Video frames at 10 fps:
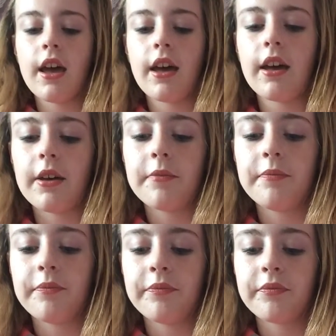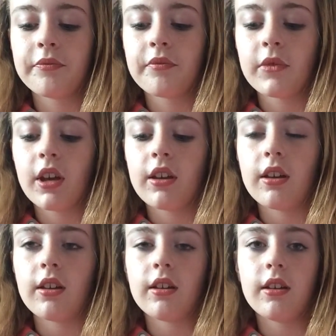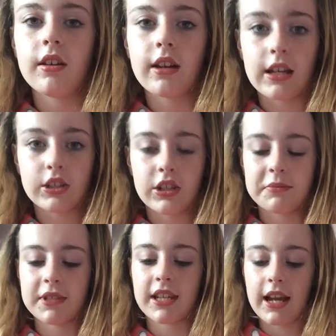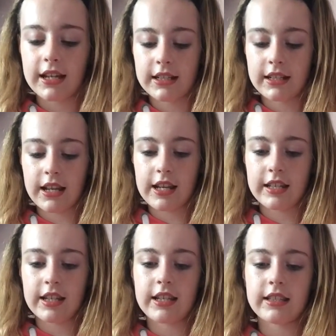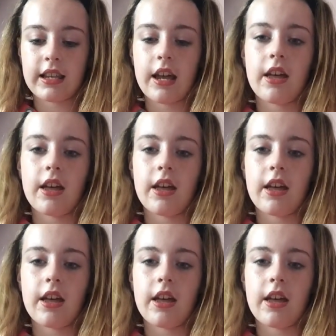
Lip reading: last Christmas, and it is